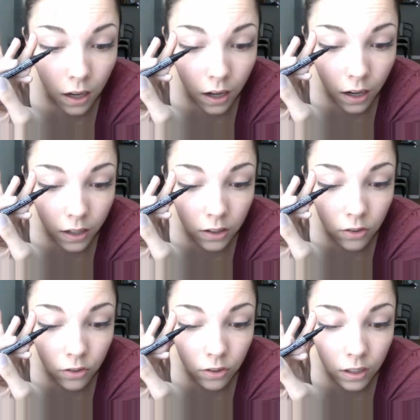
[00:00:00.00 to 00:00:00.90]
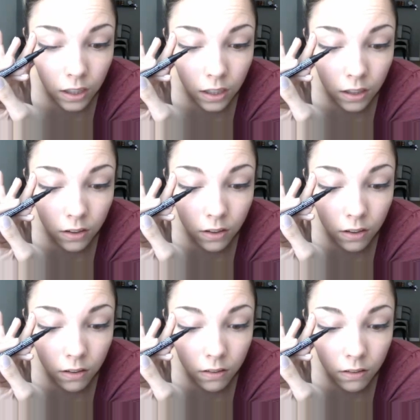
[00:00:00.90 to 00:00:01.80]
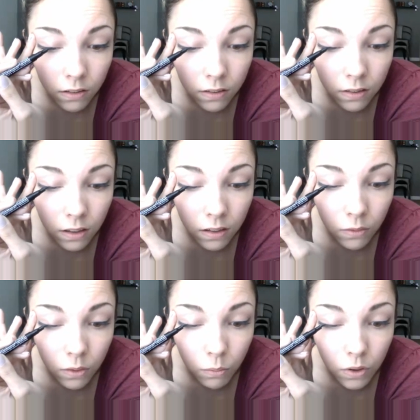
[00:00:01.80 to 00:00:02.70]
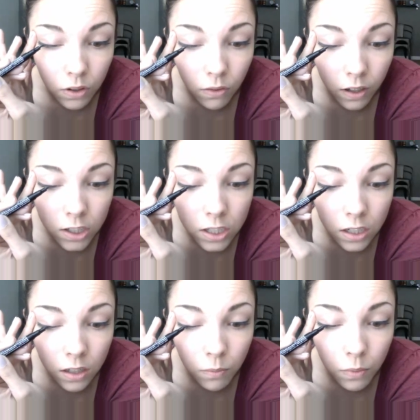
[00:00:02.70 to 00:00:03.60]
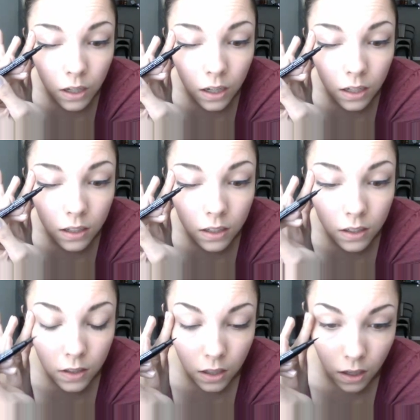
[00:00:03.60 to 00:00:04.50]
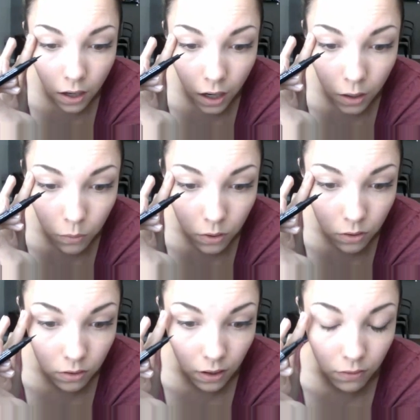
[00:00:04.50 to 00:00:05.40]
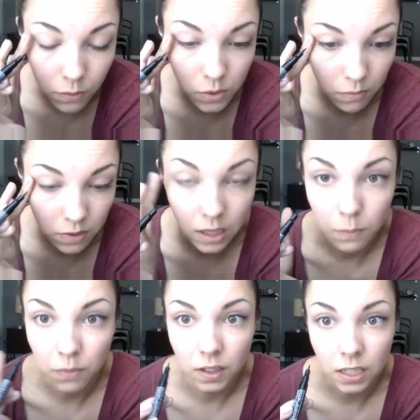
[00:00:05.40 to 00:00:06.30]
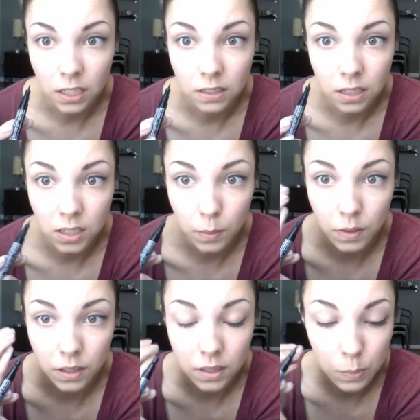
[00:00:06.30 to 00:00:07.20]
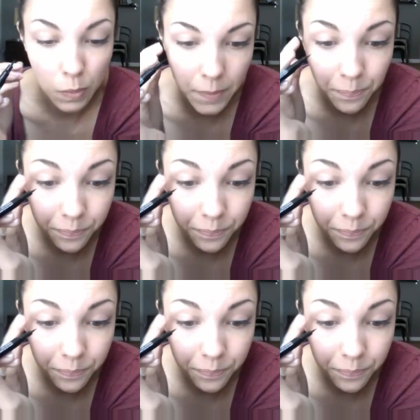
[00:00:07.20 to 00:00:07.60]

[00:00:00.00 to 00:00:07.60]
I usually stick with one direction, but I will do that from time to time if I need to touch up a little spot.